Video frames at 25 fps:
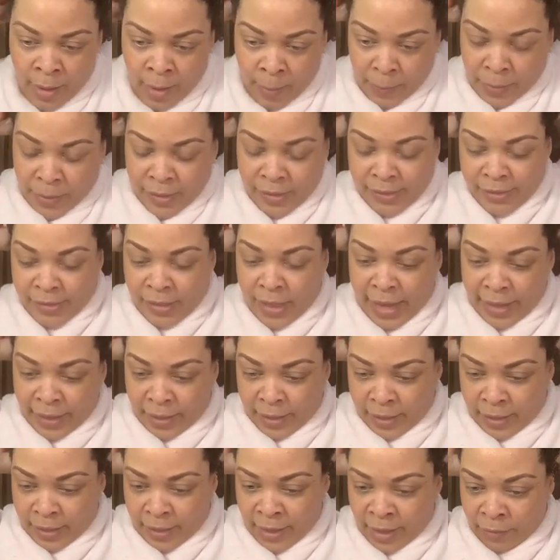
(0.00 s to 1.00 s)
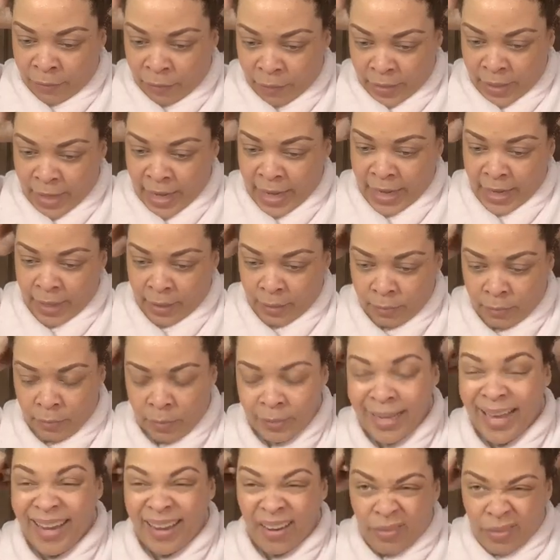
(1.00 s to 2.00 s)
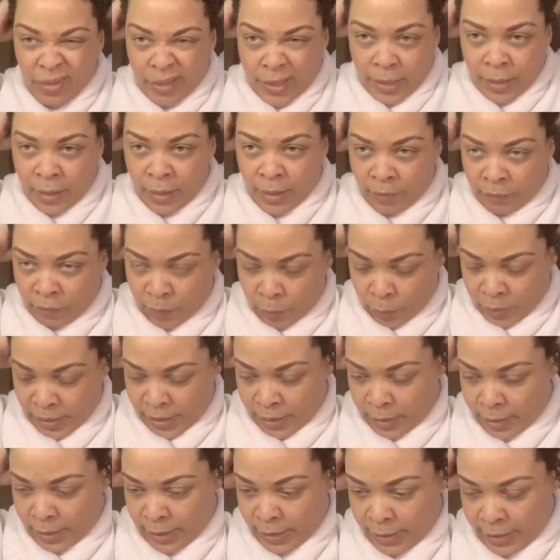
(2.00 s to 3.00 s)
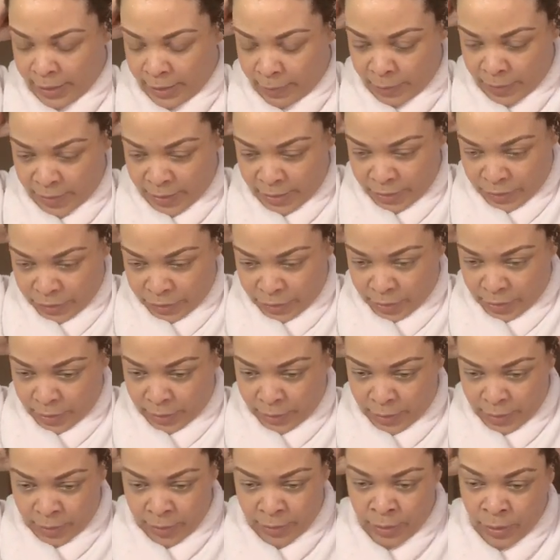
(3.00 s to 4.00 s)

but it's like a every week deep conditioner.